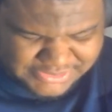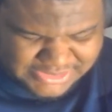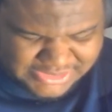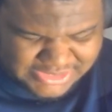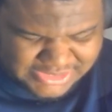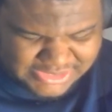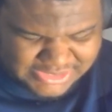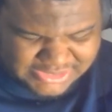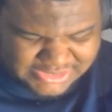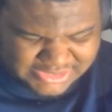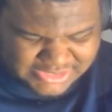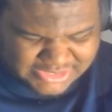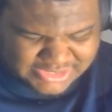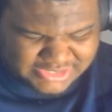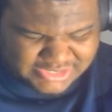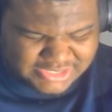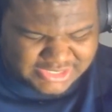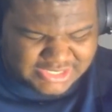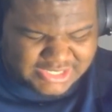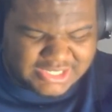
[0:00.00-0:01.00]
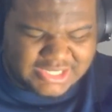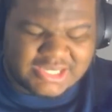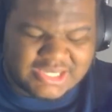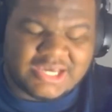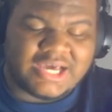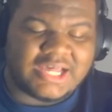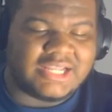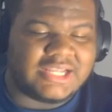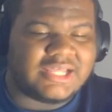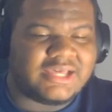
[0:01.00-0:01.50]
And like
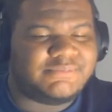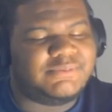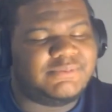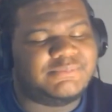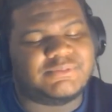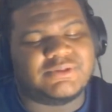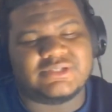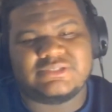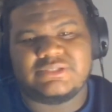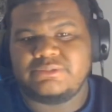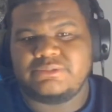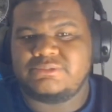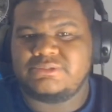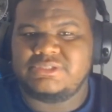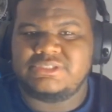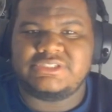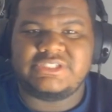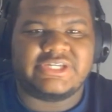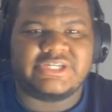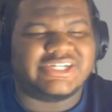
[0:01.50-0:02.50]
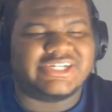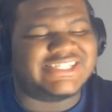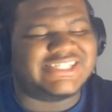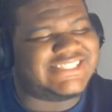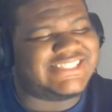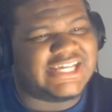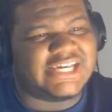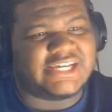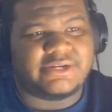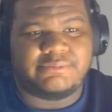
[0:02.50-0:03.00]
a lot of people are tempted to take because
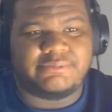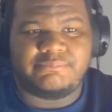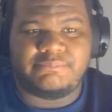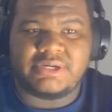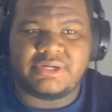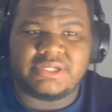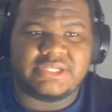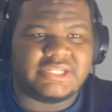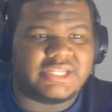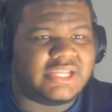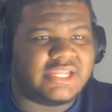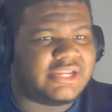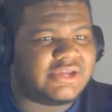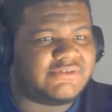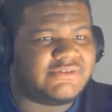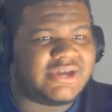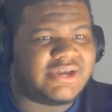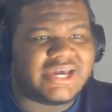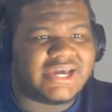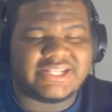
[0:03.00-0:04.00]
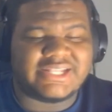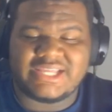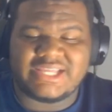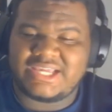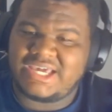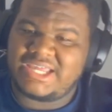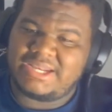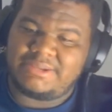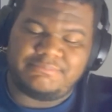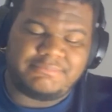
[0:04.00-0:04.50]
that's a lot of money. They never had that
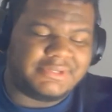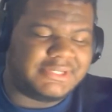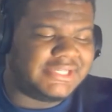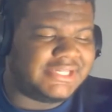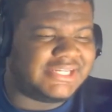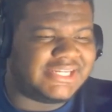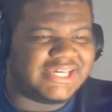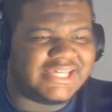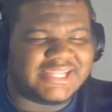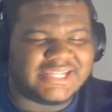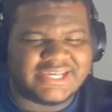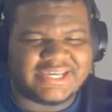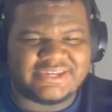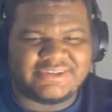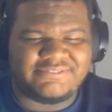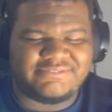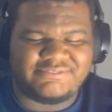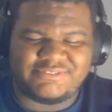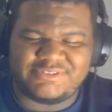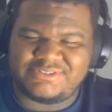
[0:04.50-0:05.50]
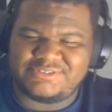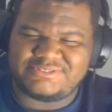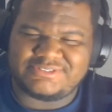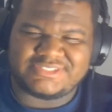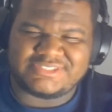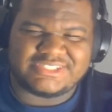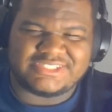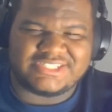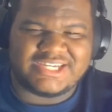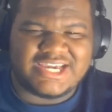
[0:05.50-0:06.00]
kind of money in their life. You know what I'm
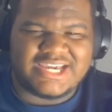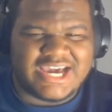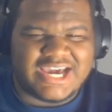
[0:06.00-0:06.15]
saying?